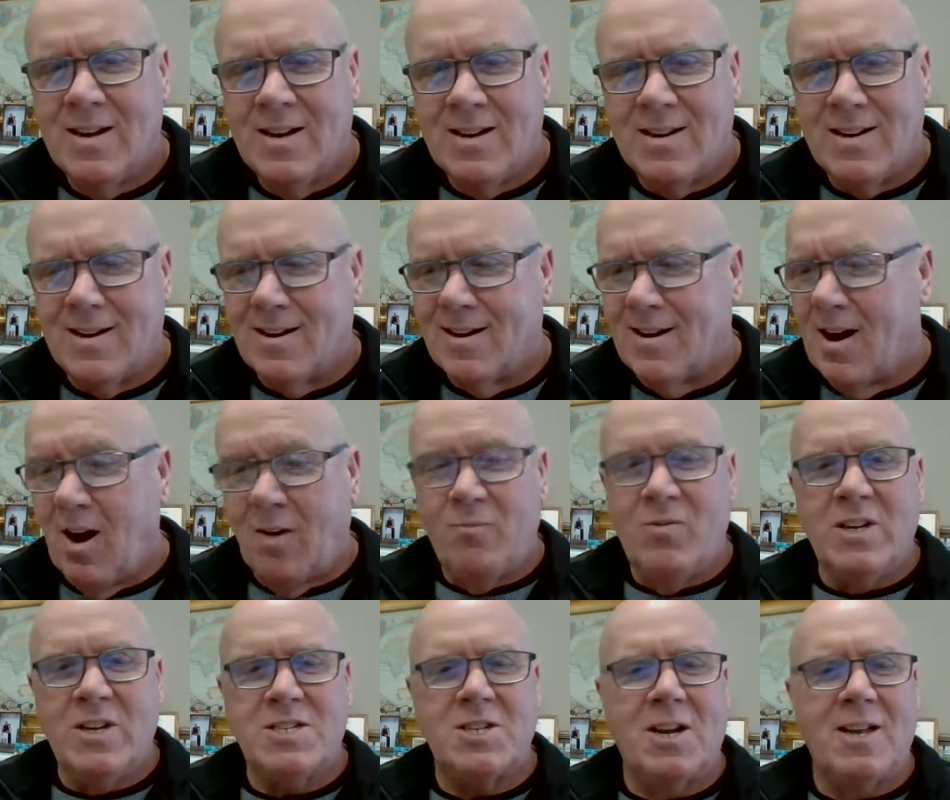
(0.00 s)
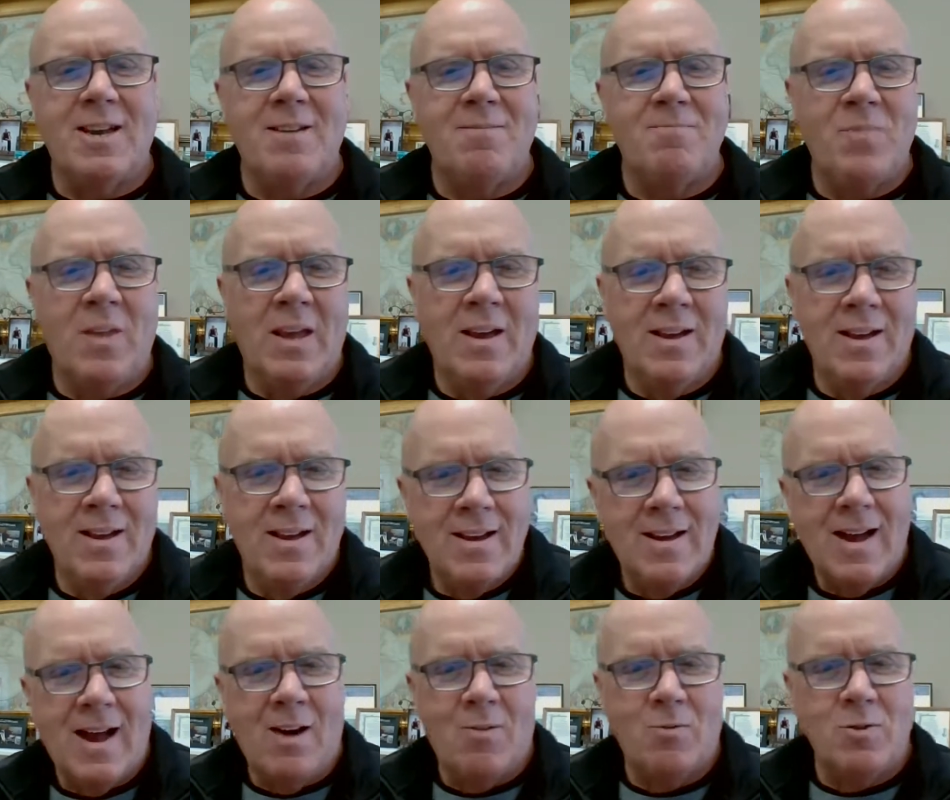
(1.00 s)
Obviously,
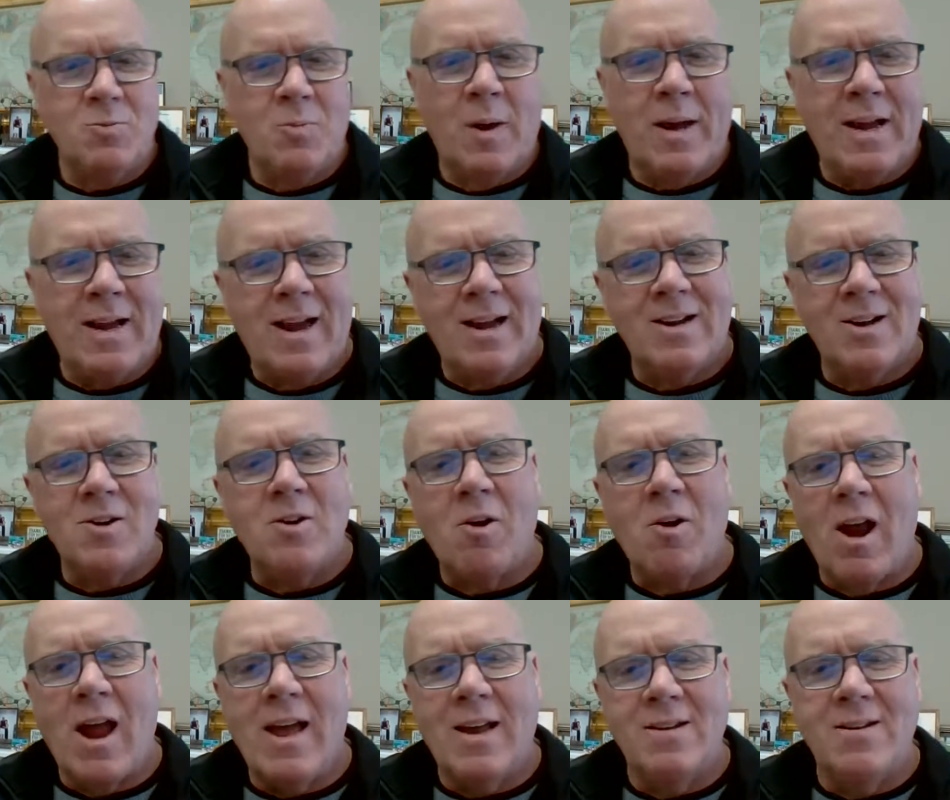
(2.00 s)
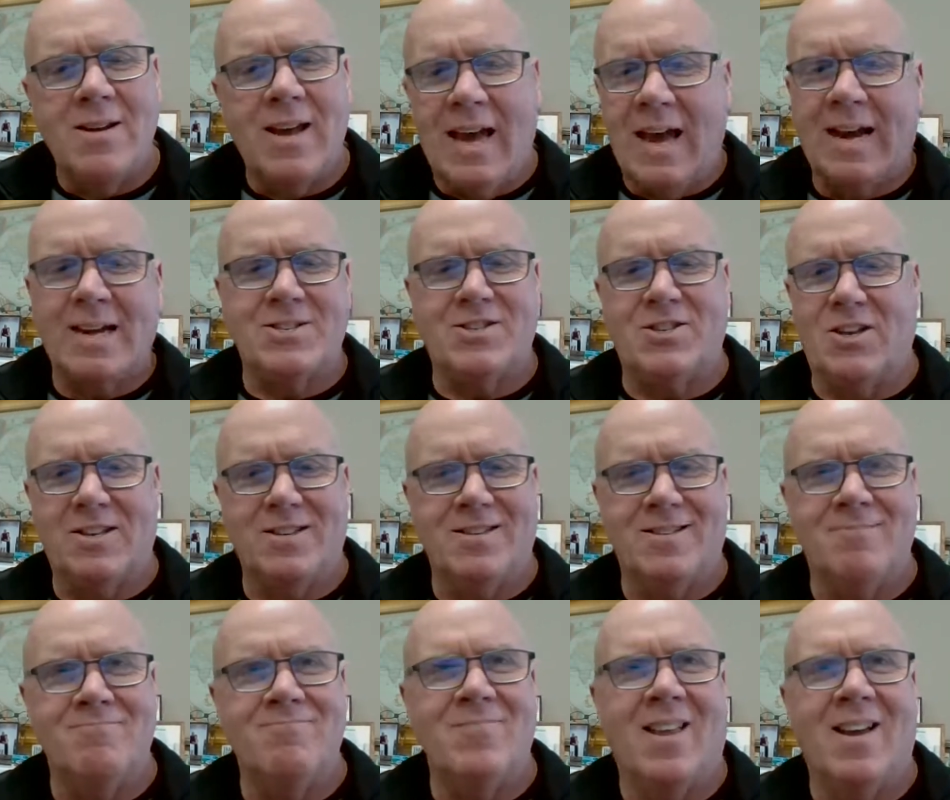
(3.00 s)
I was making a grand exit.
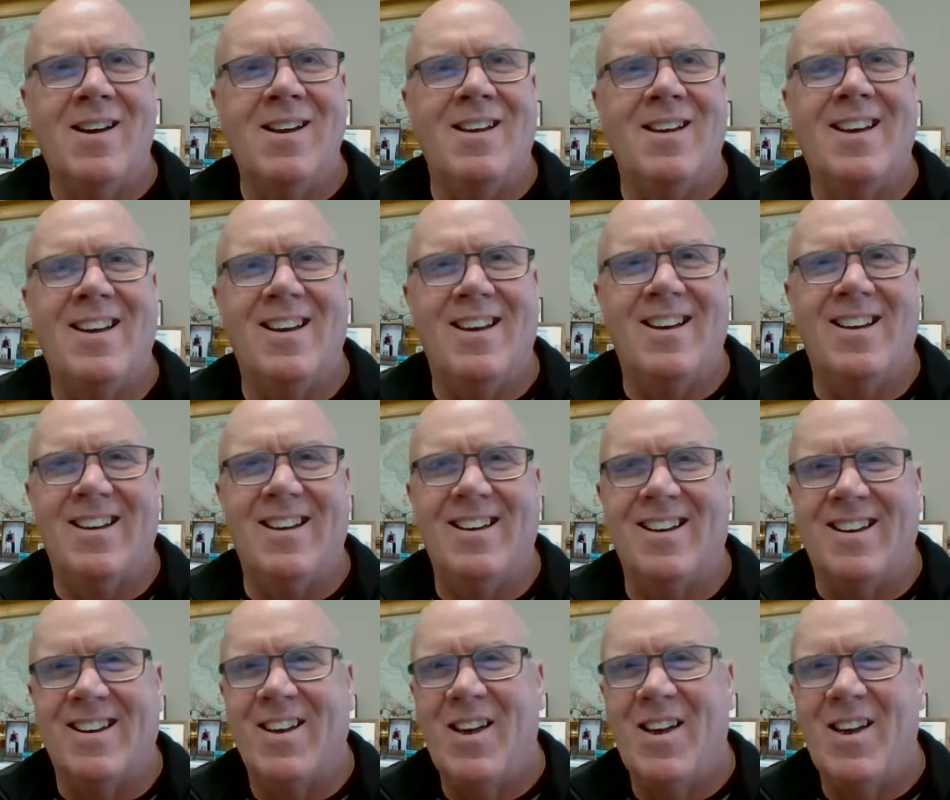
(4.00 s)
I